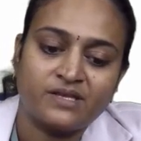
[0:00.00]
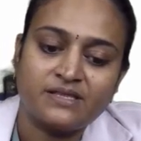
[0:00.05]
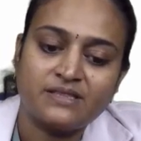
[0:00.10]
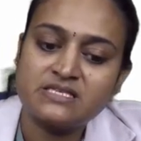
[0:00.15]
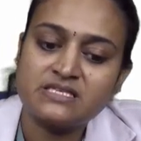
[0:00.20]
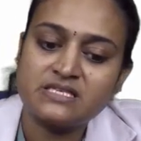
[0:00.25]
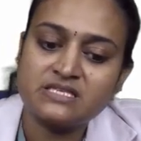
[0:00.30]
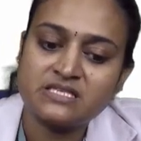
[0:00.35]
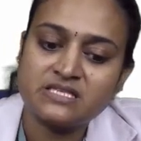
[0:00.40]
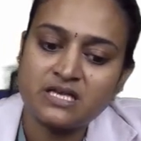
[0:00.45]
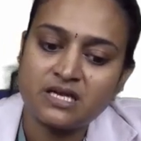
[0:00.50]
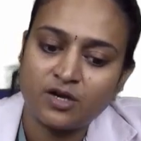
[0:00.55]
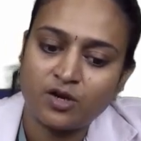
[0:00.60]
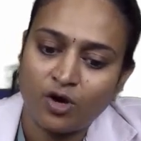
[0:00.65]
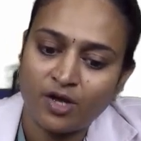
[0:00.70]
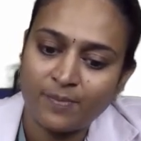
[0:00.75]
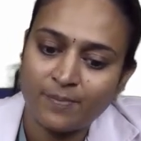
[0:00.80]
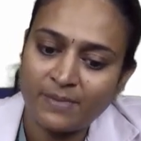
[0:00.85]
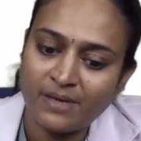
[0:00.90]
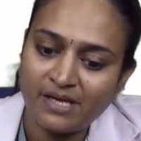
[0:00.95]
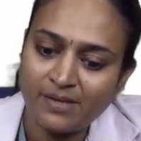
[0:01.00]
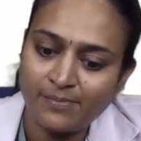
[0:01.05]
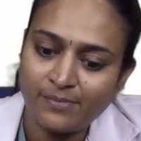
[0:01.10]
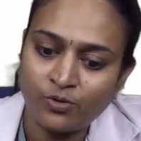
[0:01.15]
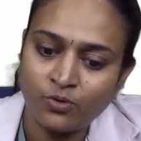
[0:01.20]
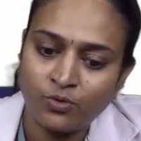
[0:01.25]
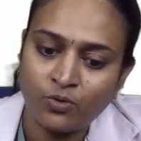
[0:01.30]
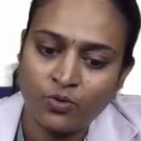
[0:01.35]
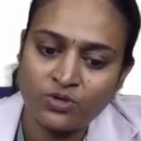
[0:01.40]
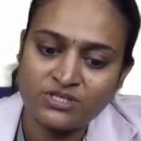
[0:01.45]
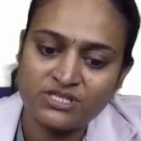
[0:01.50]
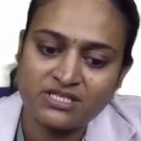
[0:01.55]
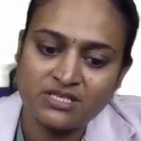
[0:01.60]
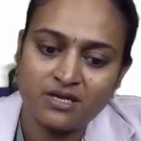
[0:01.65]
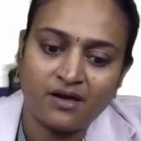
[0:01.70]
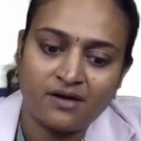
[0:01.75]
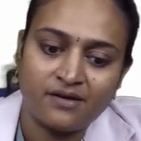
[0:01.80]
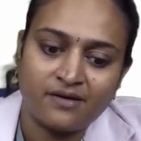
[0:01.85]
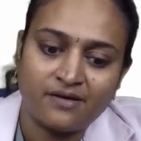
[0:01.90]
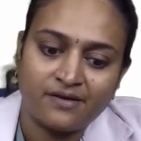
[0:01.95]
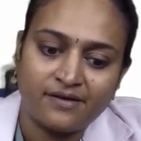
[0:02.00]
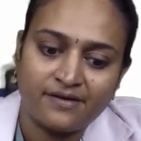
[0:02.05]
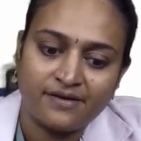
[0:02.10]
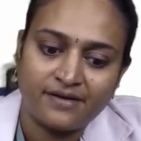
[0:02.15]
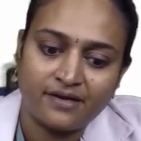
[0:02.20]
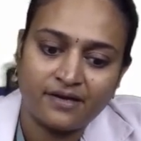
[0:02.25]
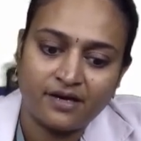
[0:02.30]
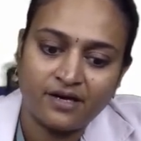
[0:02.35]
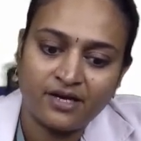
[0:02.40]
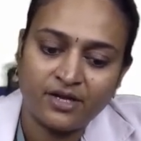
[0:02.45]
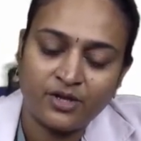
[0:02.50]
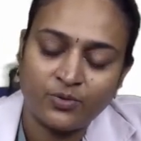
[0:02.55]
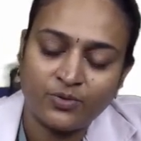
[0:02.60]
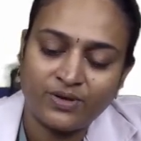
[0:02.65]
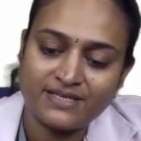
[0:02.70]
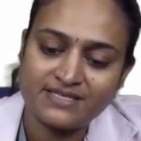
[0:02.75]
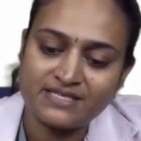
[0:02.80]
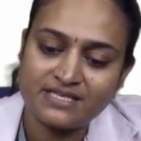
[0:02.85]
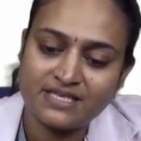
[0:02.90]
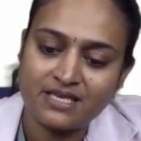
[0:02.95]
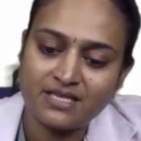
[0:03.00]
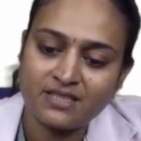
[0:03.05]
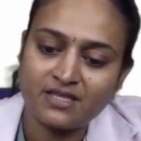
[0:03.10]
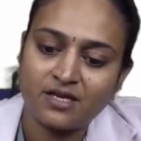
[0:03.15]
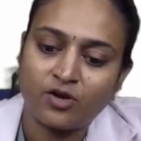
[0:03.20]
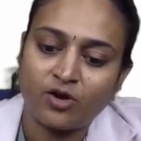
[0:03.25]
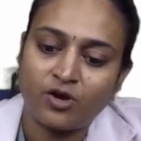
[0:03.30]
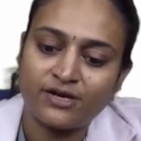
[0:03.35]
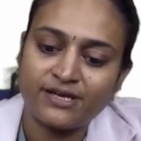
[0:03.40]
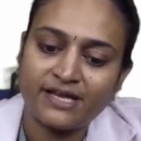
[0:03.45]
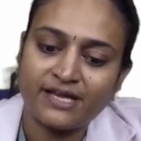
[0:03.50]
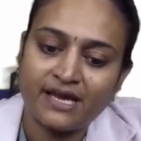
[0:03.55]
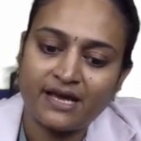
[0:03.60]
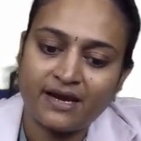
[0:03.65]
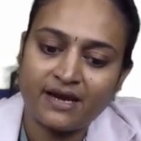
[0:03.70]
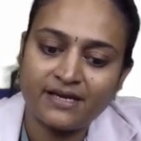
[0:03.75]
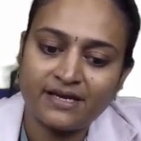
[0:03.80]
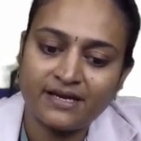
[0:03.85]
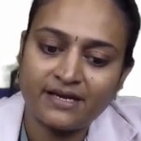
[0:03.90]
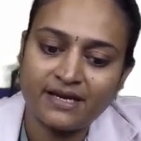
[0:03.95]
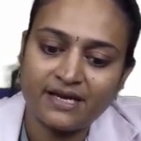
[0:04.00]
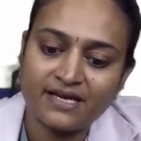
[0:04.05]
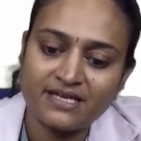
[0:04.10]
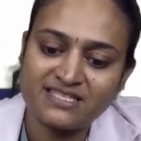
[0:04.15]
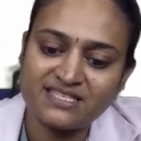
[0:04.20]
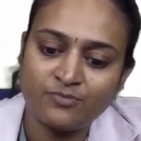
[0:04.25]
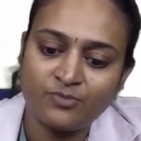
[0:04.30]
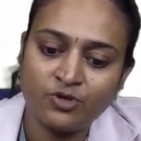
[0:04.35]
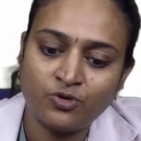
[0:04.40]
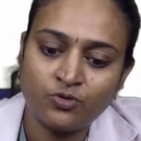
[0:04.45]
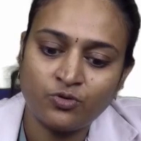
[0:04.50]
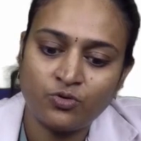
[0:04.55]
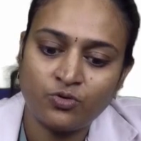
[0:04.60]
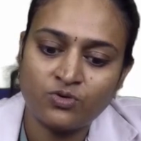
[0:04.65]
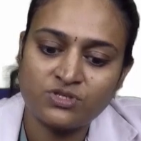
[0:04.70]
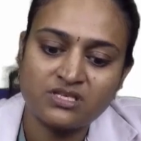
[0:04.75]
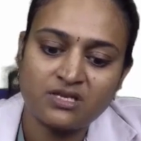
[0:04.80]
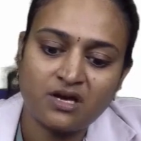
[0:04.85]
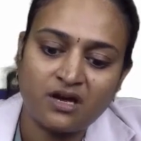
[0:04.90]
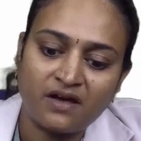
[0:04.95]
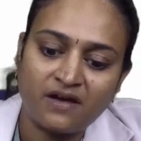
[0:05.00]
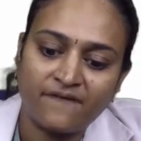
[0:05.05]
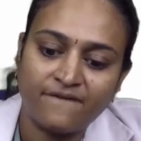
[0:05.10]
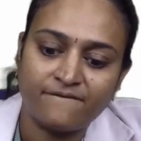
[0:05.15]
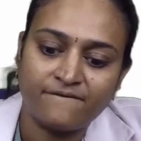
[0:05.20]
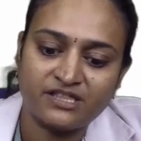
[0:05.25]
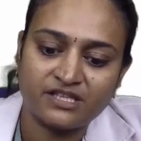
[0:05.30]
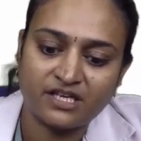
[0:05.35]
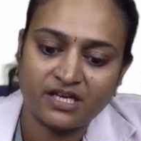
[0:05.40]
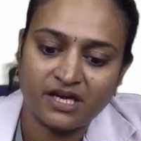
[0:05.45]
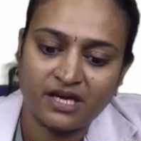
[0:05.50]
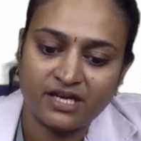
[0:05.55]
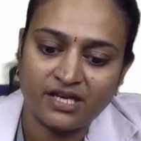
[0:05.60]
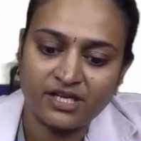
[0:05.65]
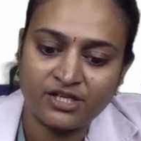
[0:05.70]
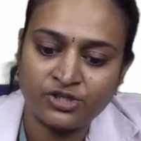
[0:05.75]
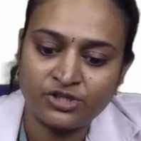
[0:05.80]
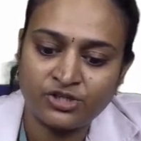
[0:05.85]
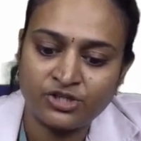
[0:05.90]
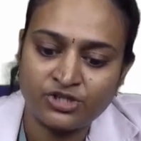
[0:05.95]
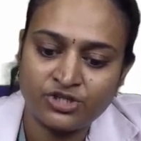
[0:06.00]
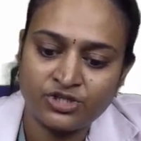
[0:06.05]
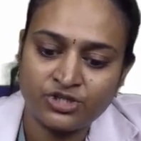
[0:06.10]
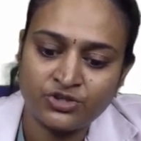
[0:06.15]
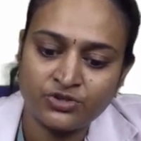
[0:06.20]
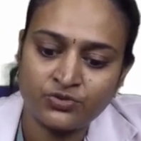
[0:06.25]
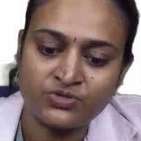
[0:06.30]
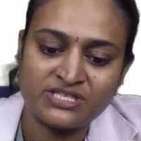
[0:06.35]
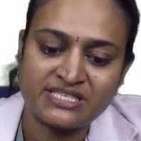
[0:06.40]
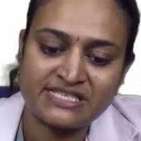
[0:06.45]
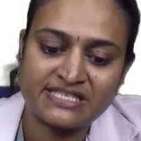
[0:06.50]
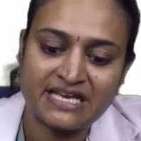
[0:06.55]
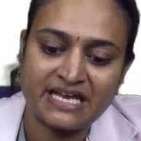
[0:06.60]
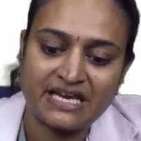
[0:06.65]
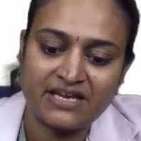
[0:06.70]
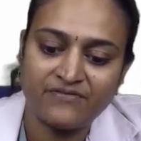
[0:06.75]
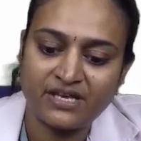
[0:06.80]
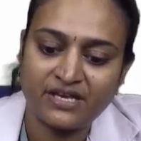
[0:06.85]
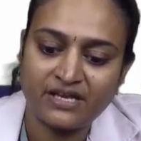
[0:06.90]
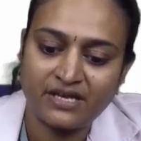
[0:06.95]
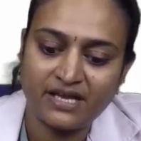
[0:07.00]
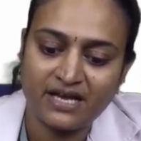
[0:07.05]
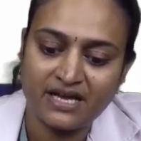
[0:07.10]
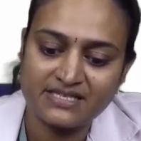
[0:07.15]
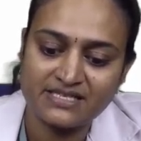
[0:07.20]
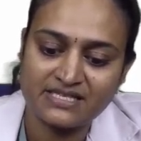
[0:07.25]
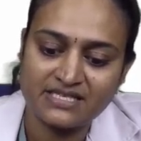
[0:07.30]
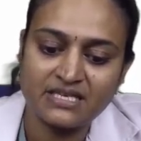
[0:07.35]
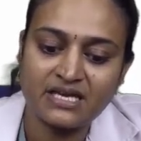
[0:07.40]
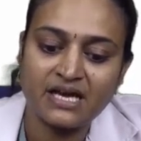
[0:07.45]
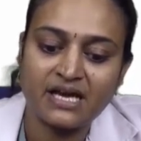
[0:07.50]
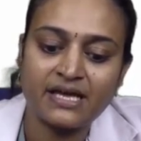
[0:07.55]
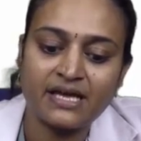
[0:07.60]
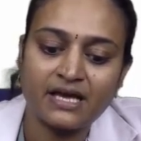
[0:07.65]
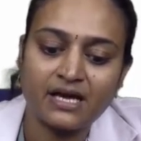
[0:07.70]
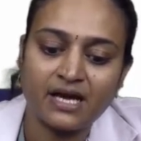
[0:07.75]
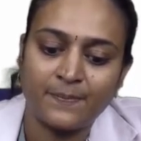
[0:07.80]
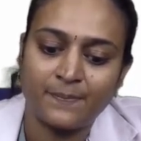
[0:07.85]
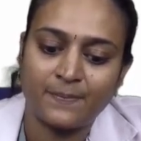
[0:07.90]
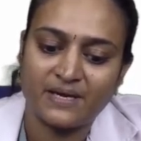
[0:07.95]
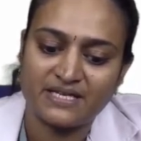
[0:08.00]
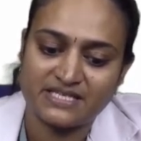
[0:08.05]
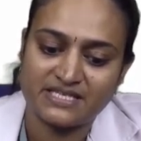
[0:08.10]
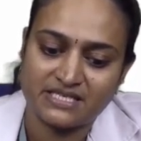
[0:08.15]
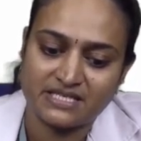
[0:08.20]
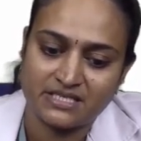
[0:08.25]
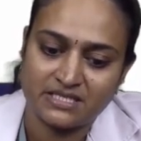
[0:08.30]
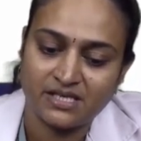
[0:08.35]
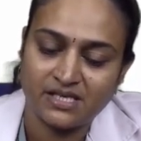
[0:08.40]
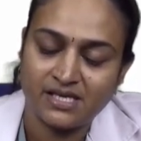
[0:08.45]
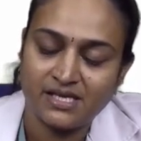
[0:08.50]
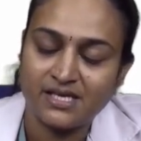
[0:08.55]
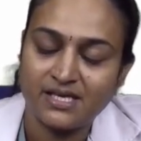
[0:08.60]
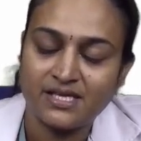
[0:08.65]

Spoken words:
This is the normal mucosa. Here you can see the non-keratinized mucosa with connective tissue, salivary acini and muscle.